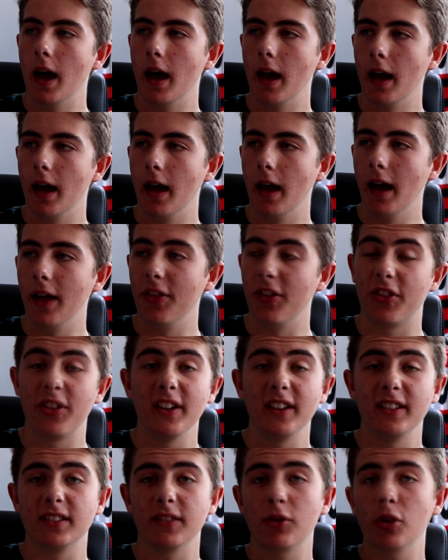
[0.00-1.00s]
And the
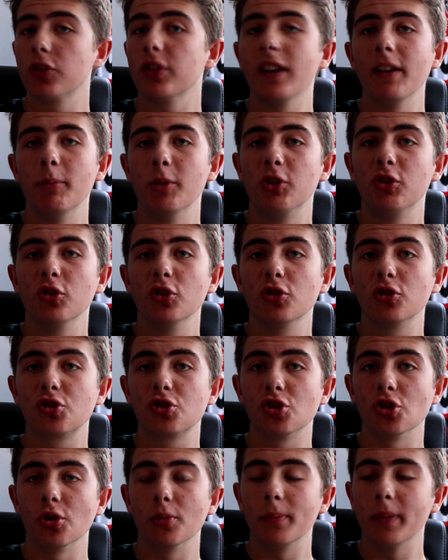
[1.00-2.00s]
thing is, I've got to have my door
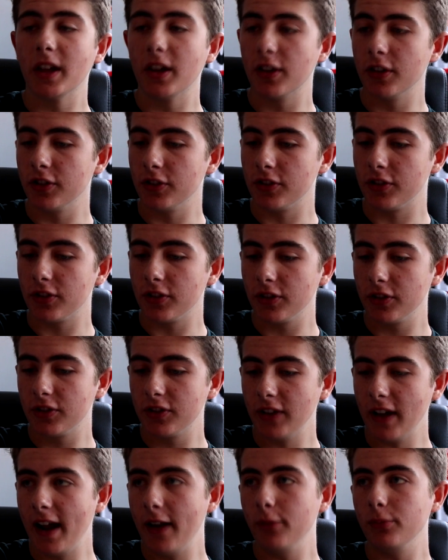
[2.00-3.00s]
shut because
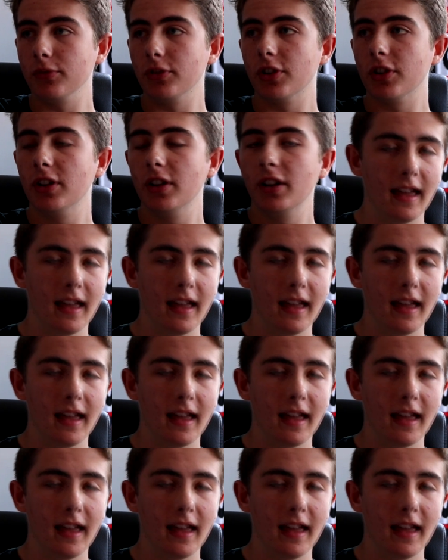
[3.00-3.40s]
sound.